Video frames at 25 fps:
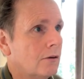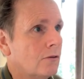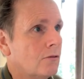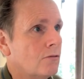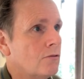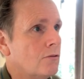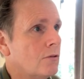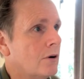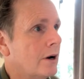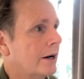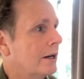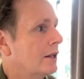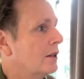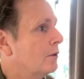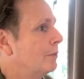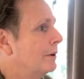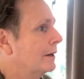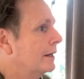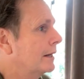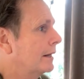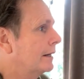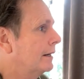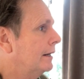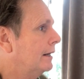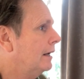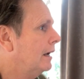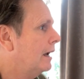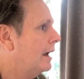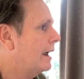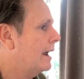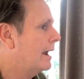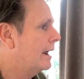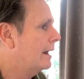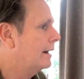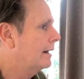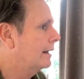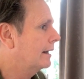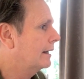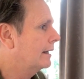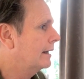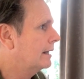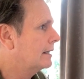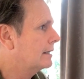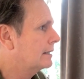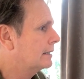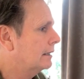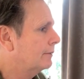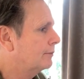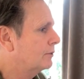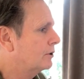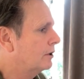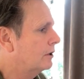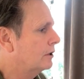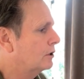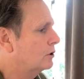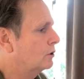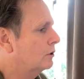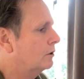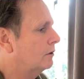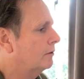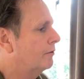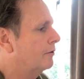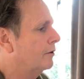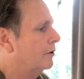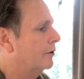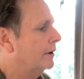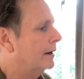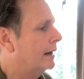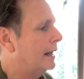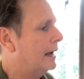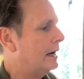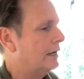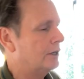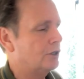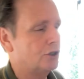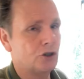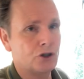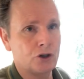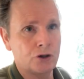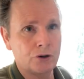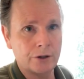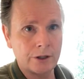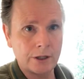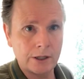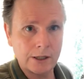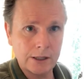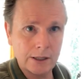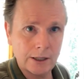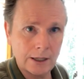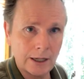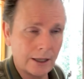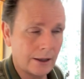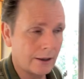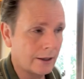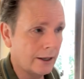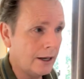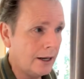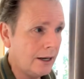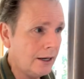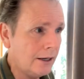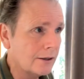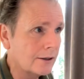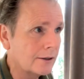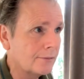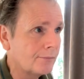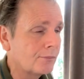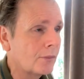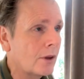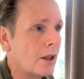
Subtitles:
right at the beginning, and it gets up to the sort of very large trees at the end.